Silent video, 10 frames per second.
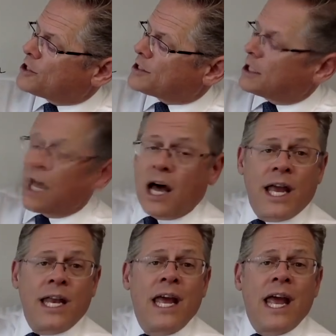the
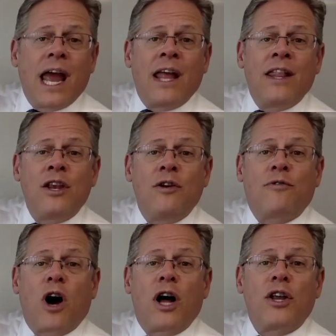line, and then you've
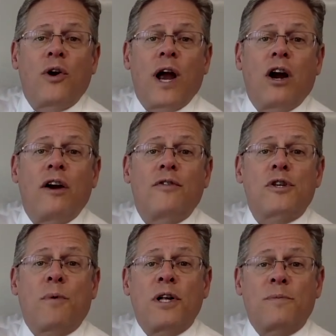got your area of
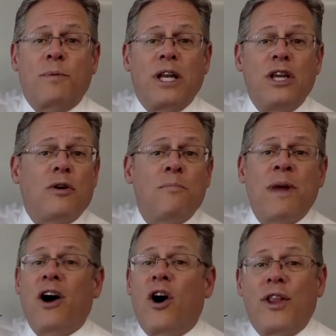responsibility. You can
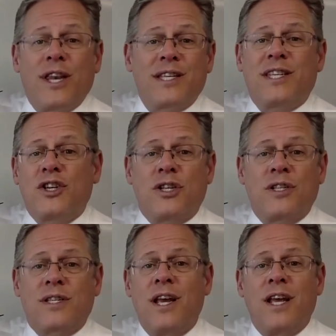make all the
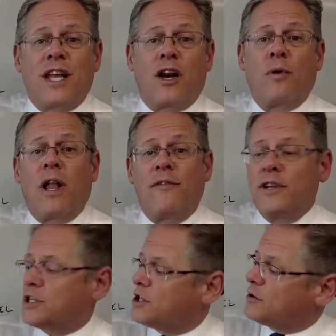decisions that are
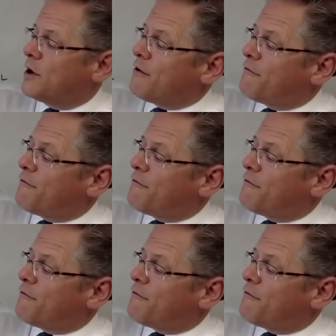relevant to you.